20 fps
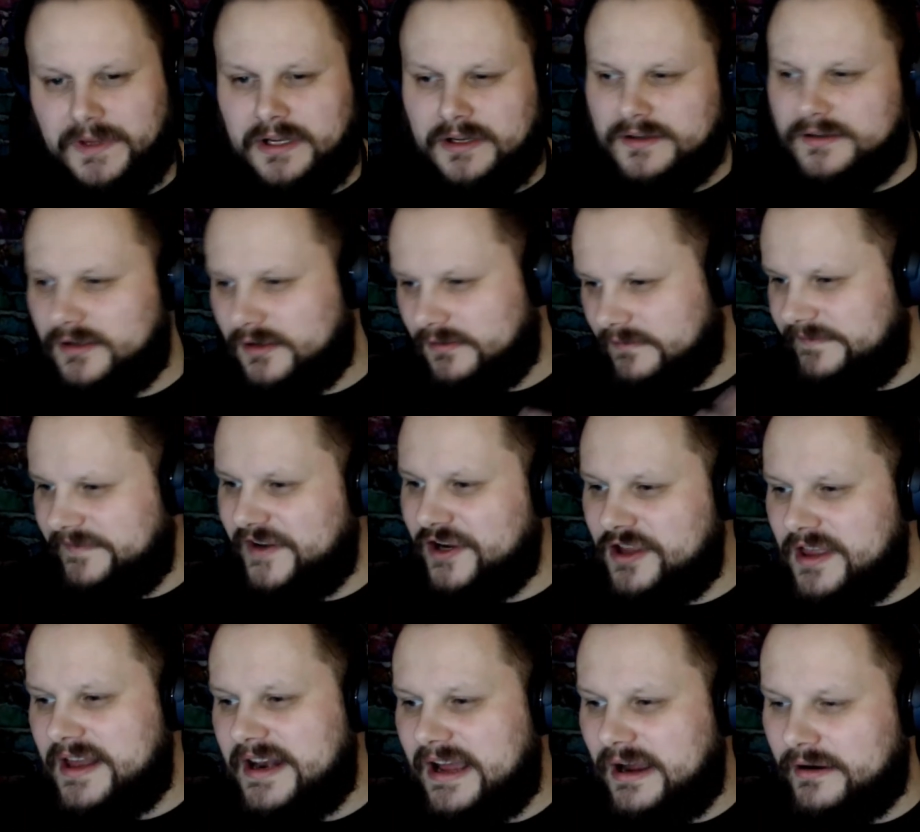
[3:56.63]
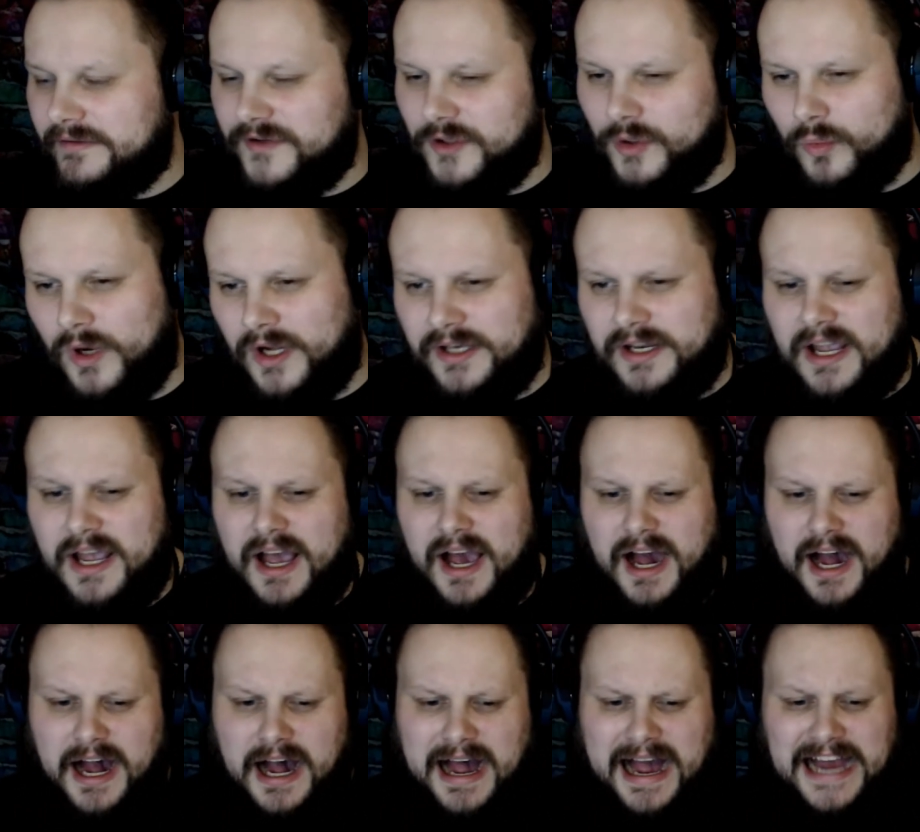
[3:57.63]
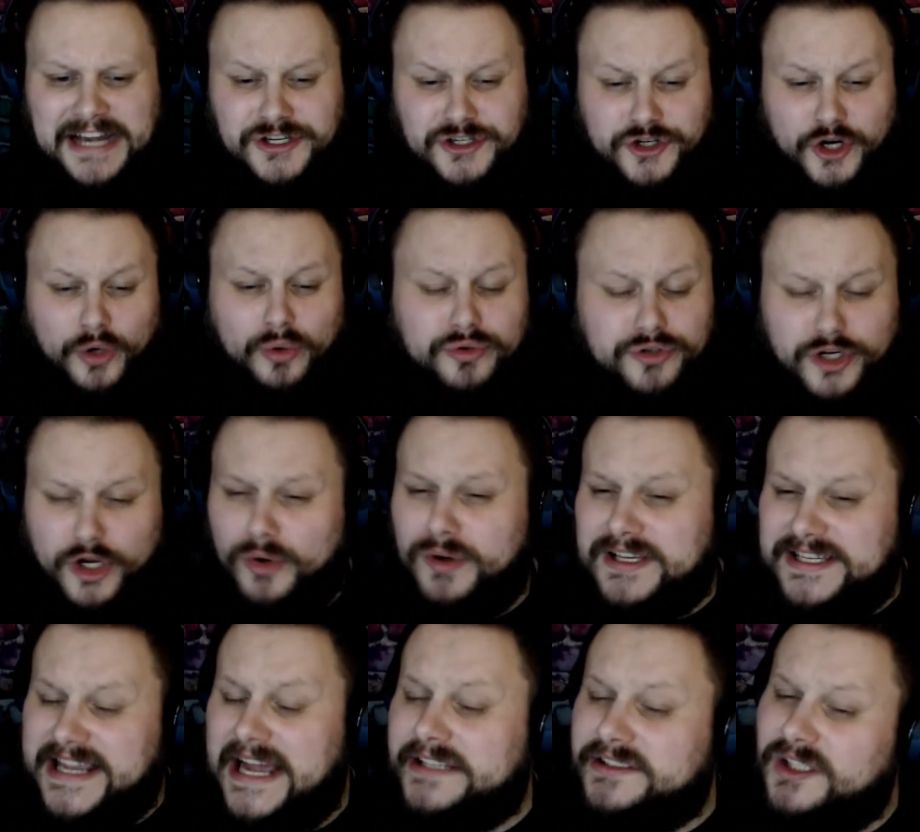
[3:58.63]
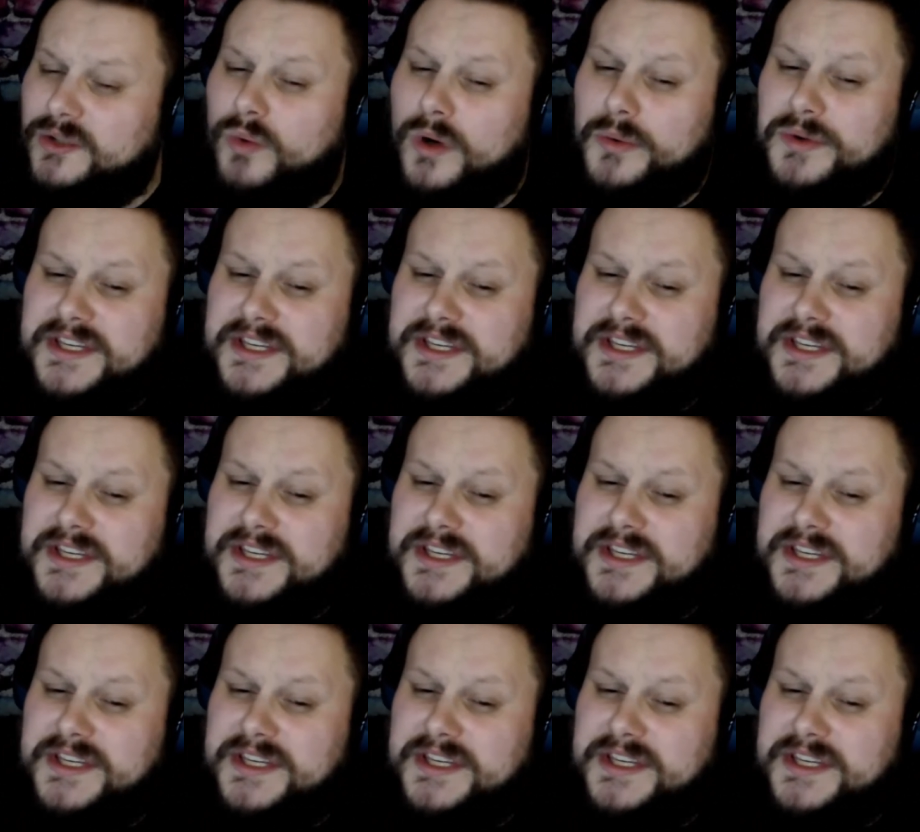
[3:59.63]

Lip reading: So figure that out however you want. I don't know exactly what was